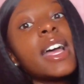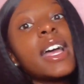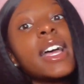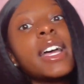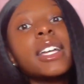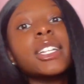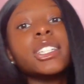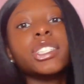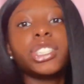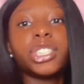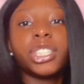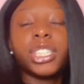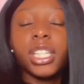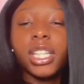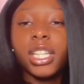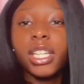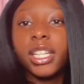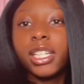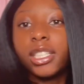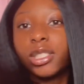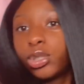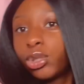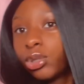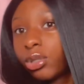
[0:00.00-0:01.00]

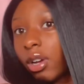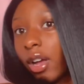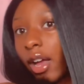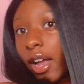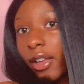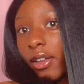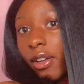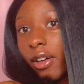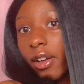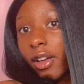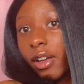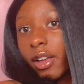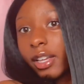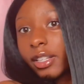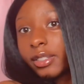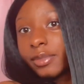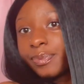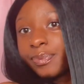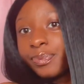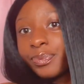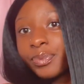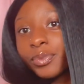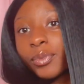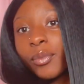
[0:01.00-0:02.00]
Shein
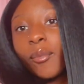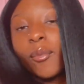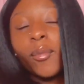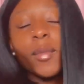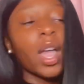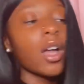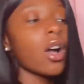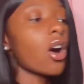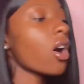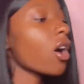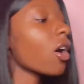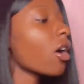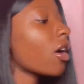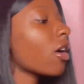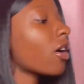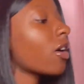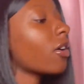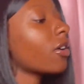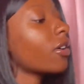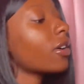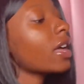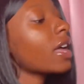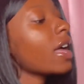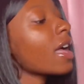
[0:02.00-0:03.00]
try-on
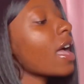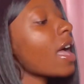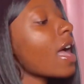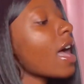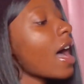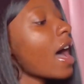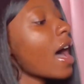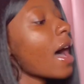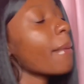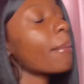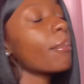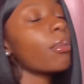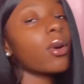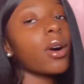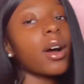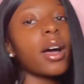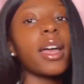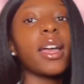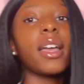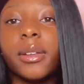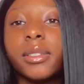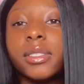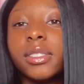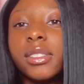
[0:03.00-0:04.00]
haul. I
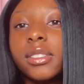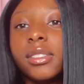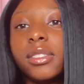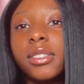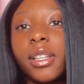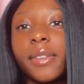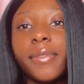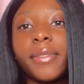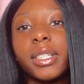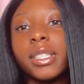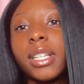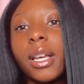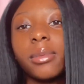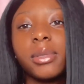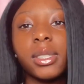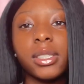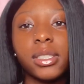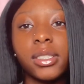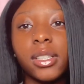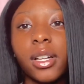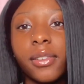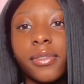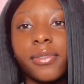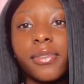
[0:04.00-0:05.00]
bought different types of
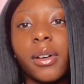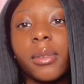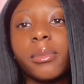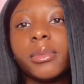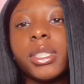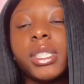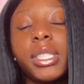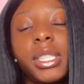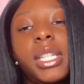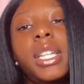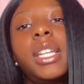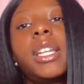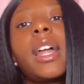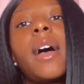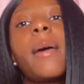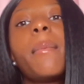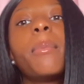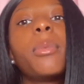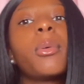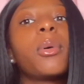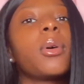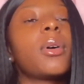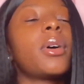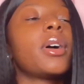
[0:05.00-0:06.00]
stuff from Shein. I
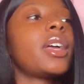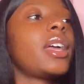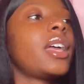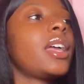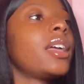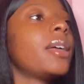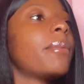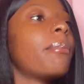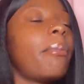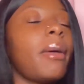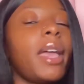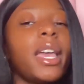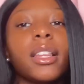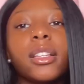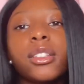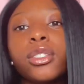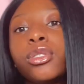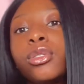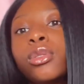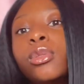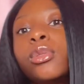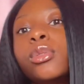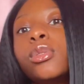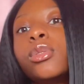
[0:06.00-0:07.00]
bought bathing
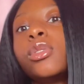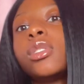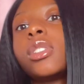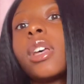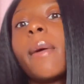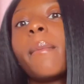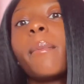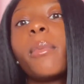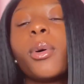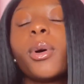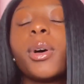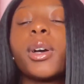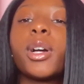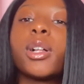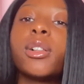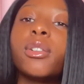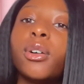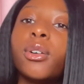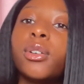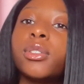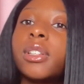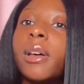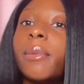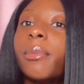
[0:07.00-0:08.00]
suits, I bought
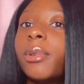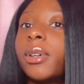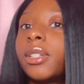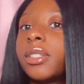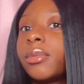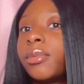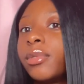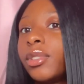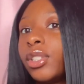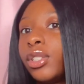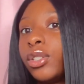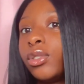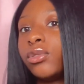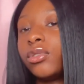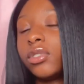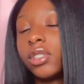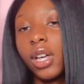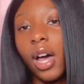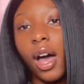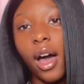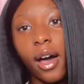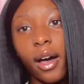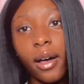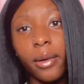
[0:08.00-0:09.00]
clothes, I bought some cute
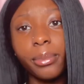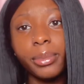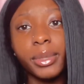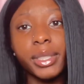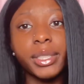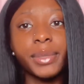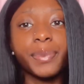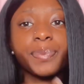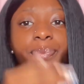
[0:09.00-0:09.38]
tops.